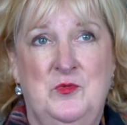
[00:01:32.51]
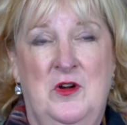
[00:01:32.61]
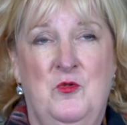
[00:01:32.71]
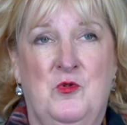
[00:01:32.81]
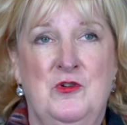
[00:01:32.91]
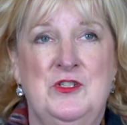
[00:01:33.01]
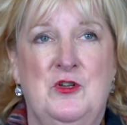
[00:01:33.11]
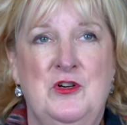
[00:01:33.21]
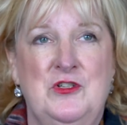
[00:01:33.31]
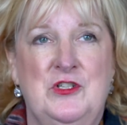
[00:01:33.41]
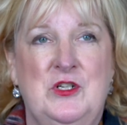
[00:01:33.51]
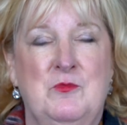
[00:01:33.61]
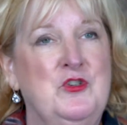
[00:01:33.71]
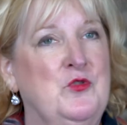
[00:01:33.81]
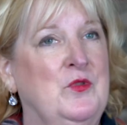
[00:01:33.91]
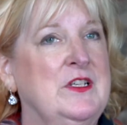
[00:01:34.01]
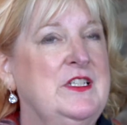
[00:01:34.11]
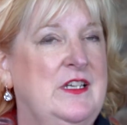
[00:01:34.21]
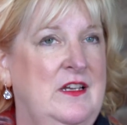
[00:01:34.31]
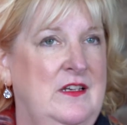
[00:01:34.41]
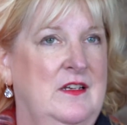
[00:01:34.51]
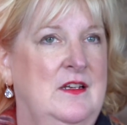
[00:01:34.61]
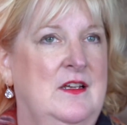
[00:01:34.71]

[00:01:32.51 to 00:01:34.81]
one of the world's largest commercial real estate